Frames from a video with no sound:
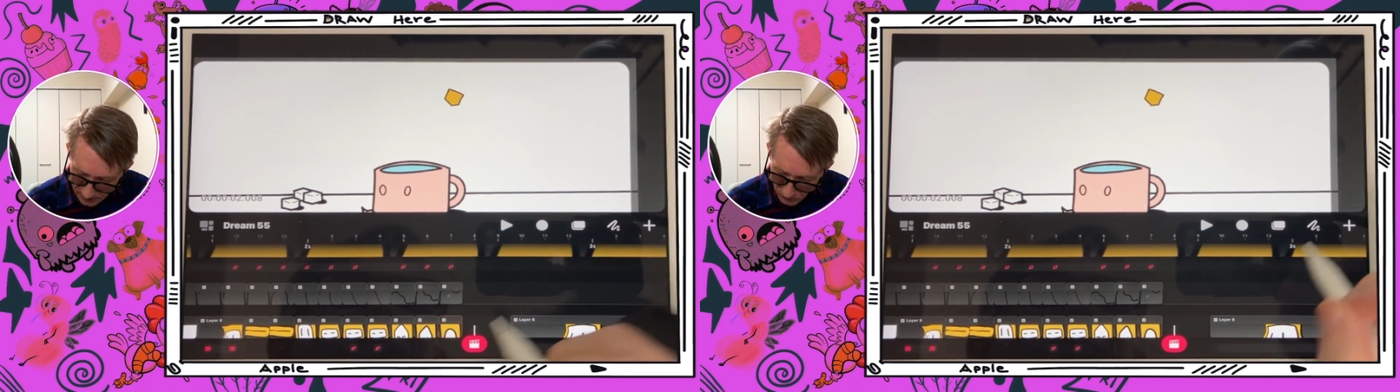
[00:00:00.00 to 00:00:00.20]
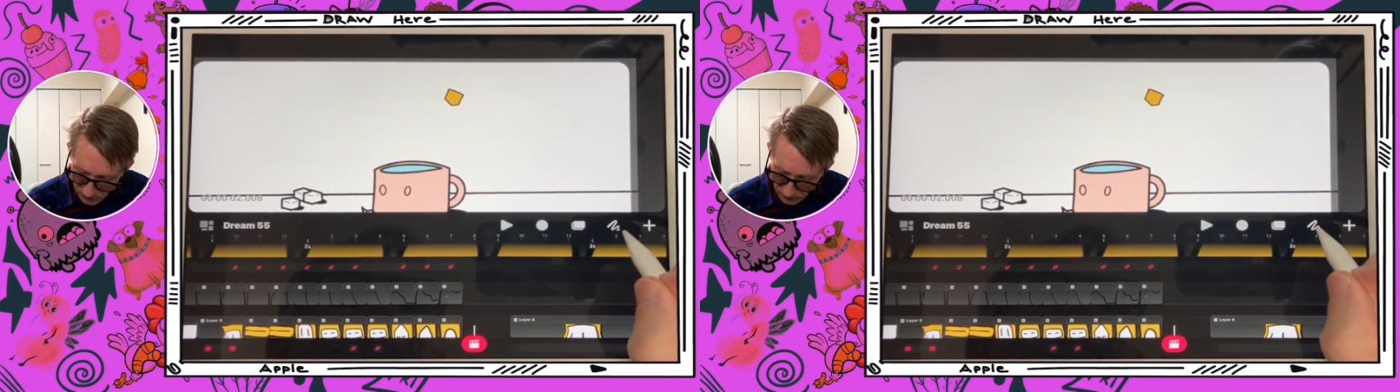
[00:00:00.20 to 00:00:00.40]

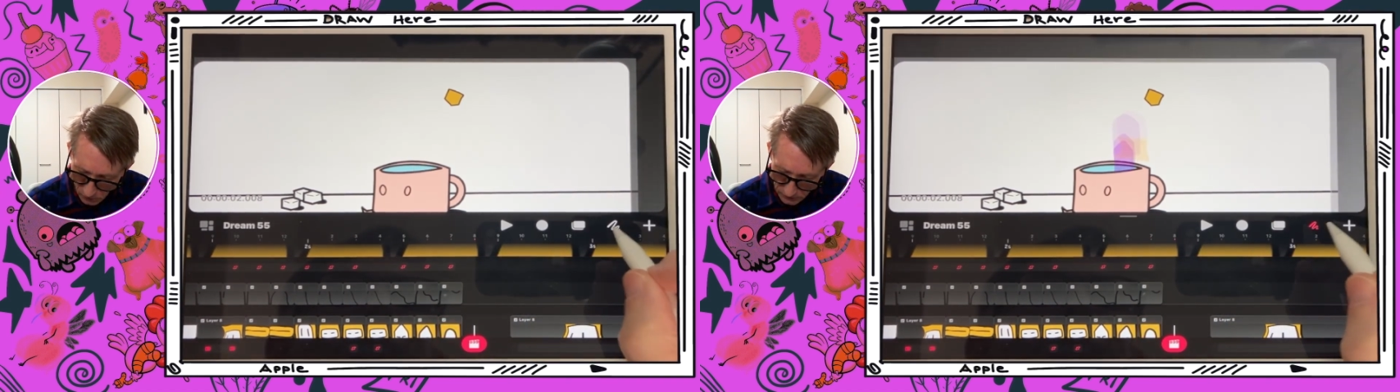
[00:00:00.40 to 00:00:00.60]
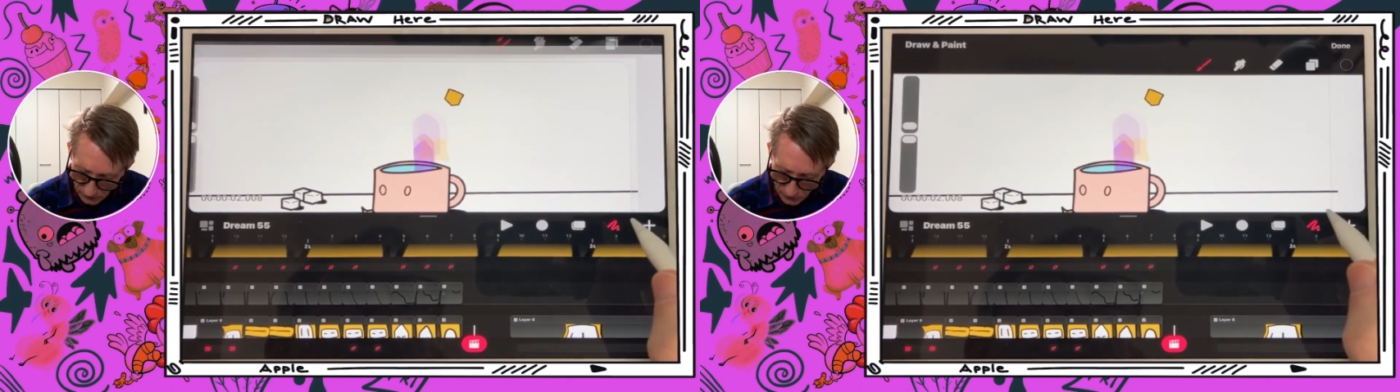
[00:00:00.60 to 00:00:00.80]
We're going to go
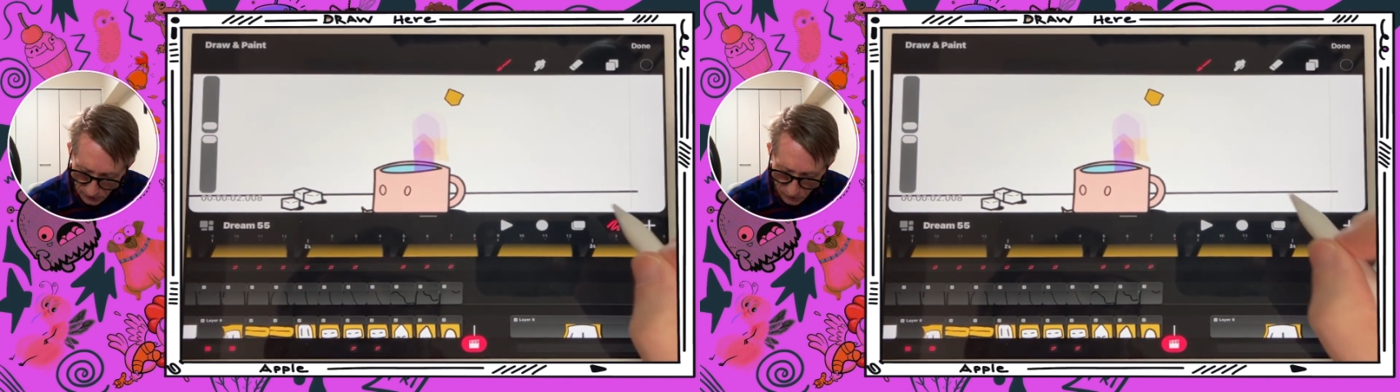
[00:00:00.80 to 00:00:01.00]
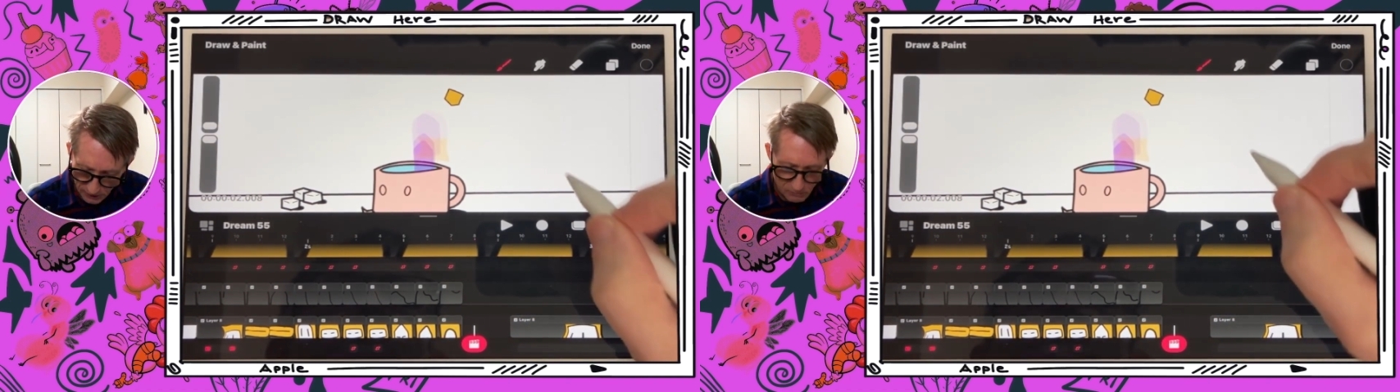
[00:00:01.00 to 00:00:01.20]
in the
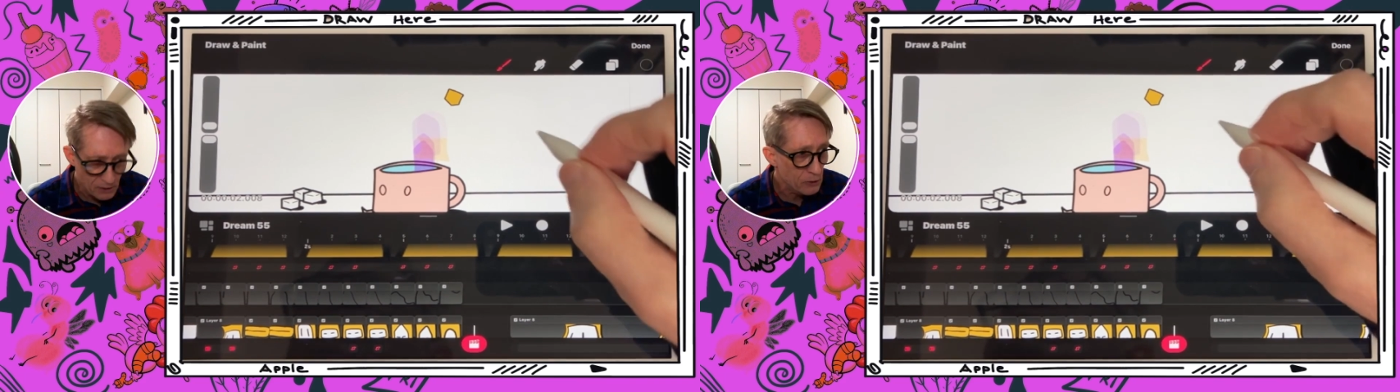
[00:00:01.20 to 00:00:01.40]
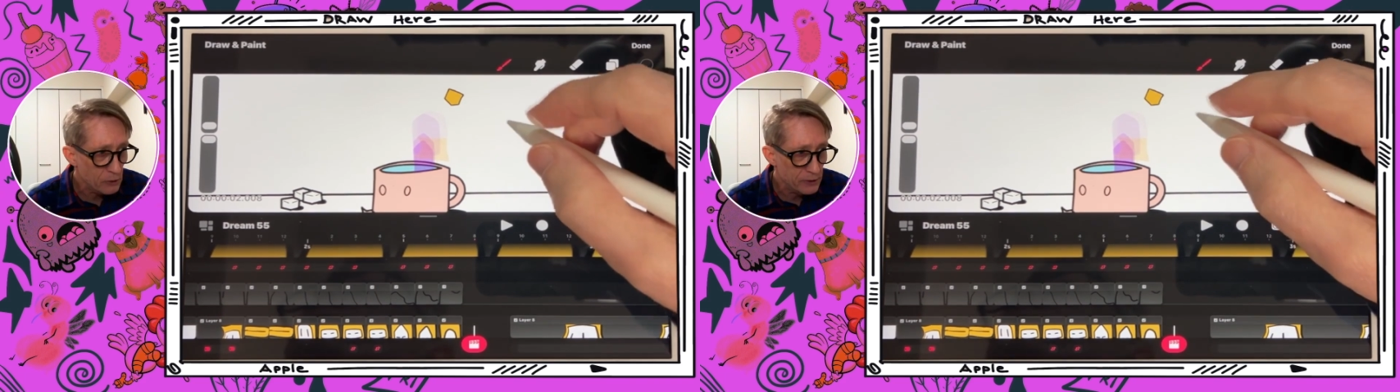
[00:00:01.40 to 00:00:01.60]
drawing
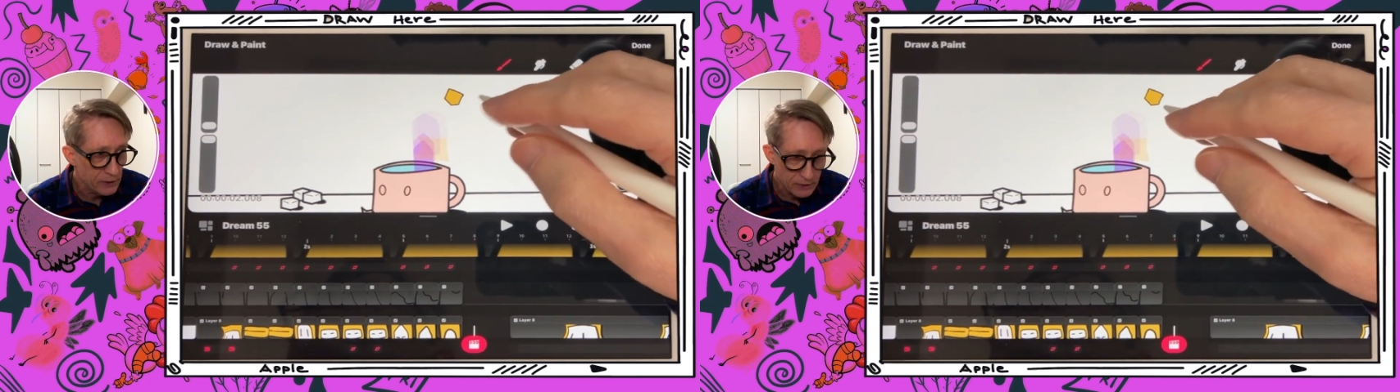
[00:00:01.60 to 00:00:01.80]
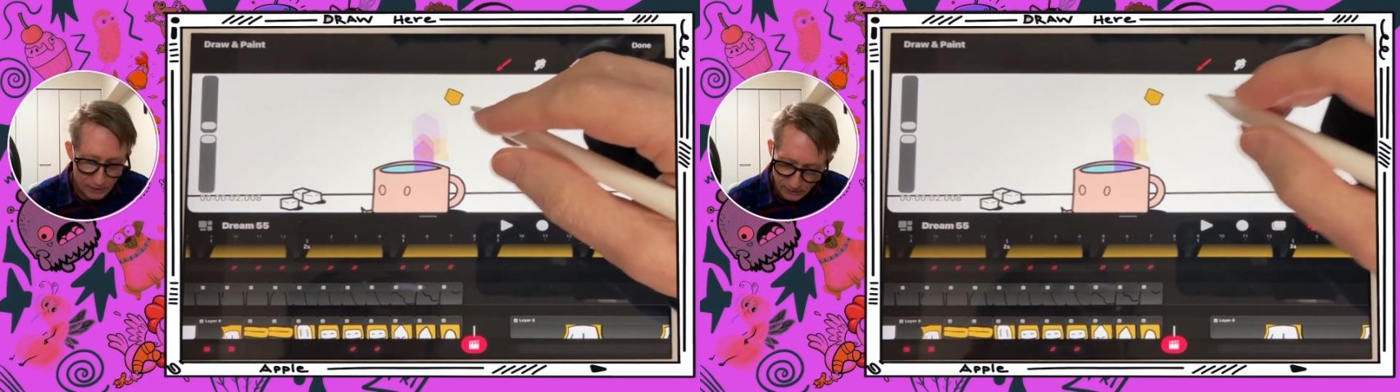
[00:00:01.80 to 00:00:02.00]
mode,
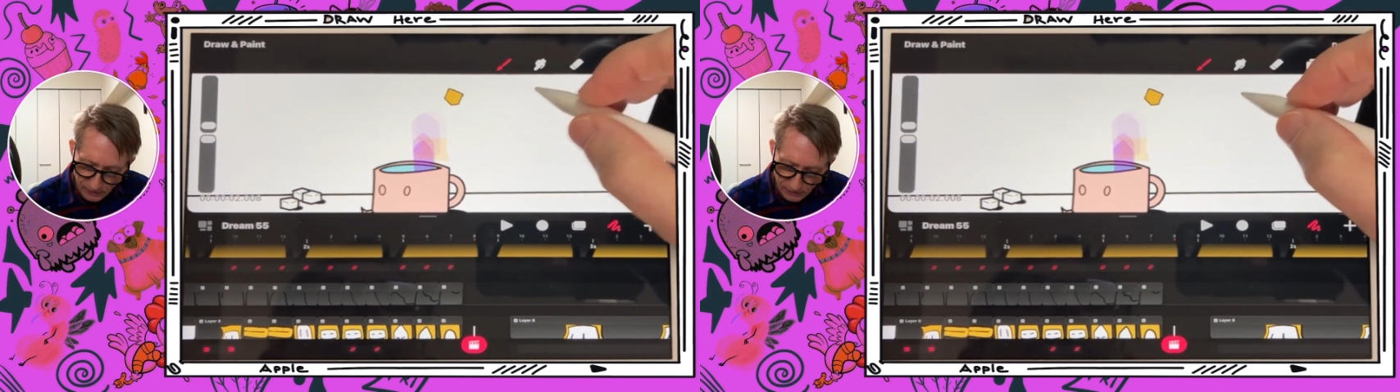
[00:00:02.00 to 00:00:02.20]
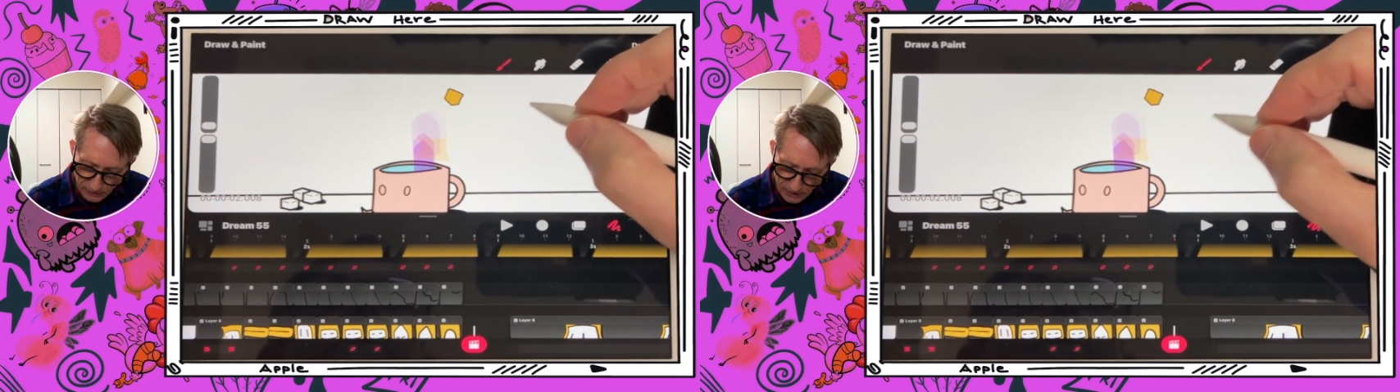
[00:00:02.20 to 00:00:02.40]

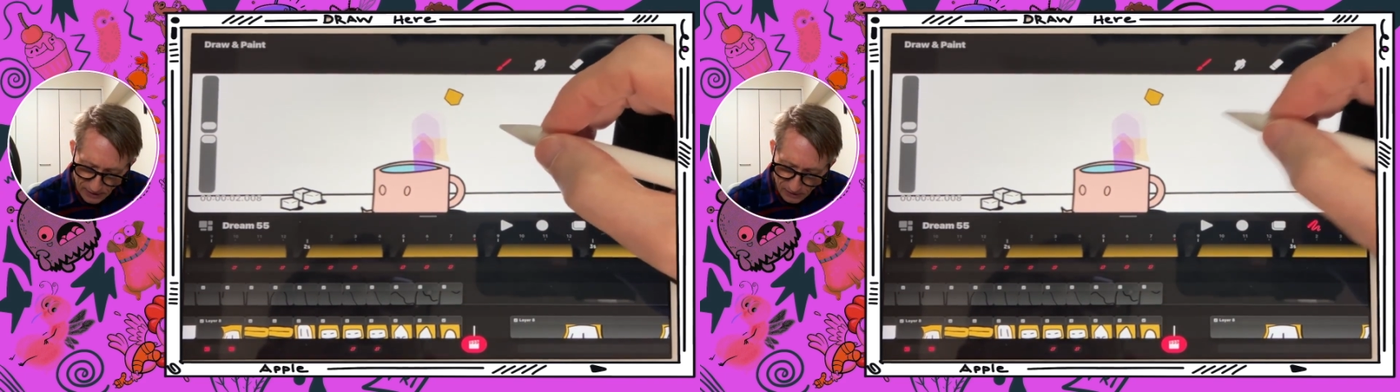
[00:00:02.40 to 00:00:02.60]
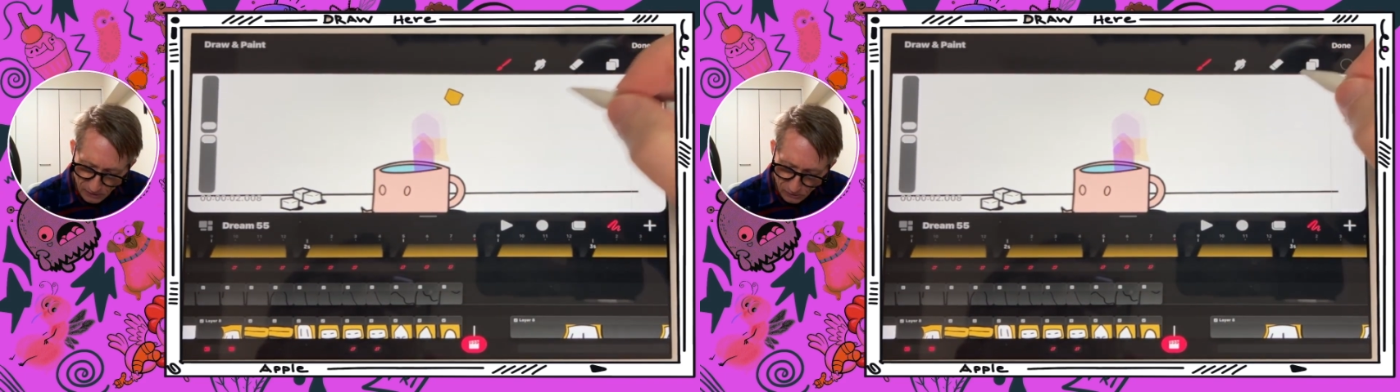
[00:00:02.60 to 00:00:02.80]
and
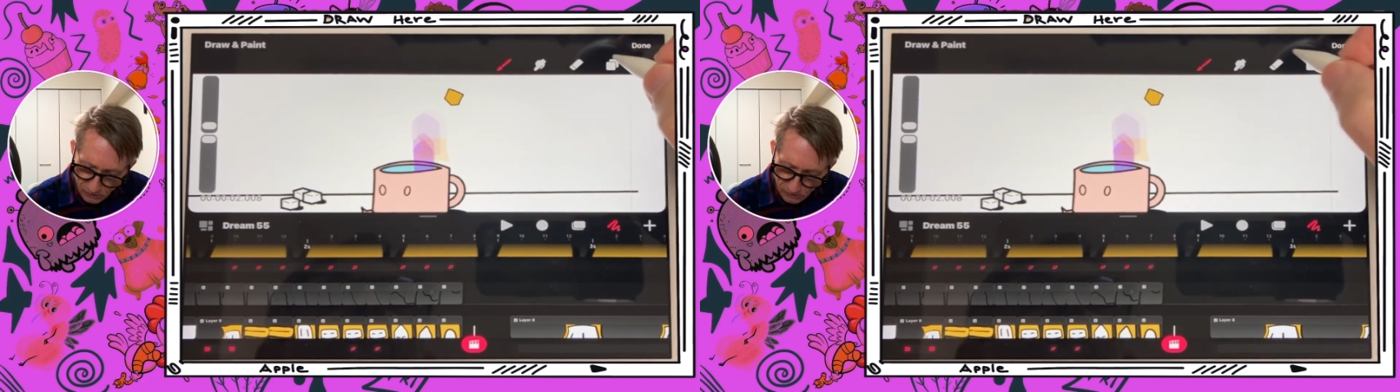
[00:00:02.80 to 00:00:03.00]
now